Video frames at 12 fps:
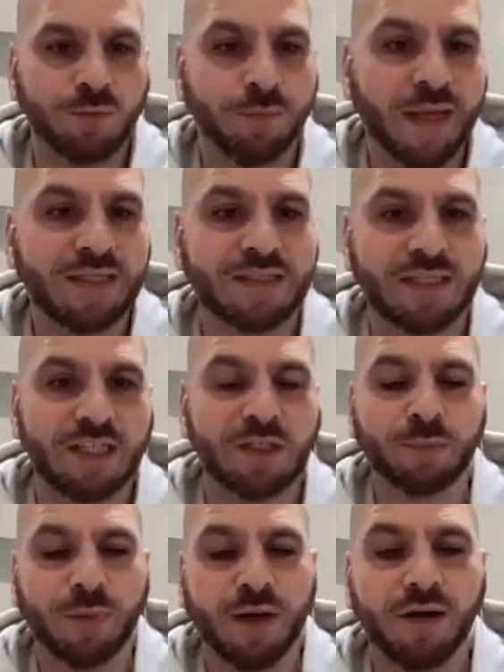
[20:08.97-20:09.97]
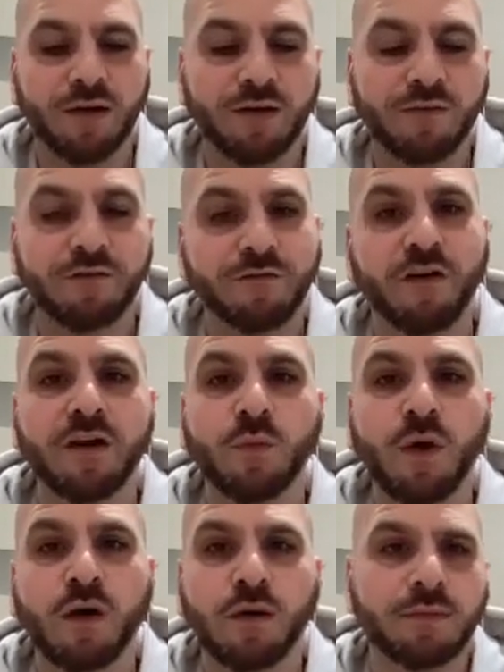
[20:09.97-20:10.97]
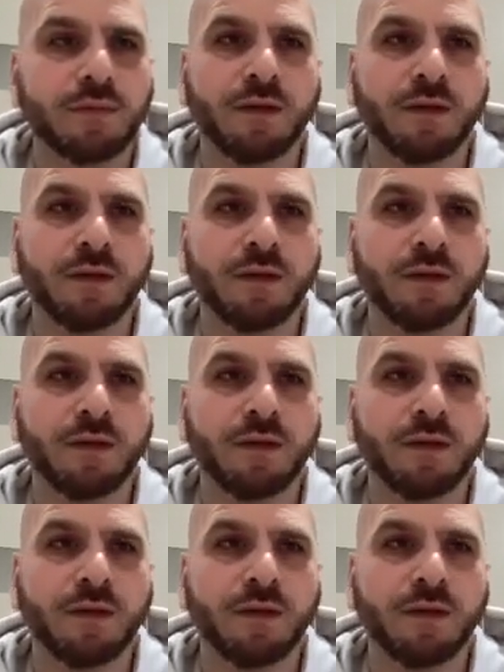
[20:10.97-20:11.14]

basics but very well.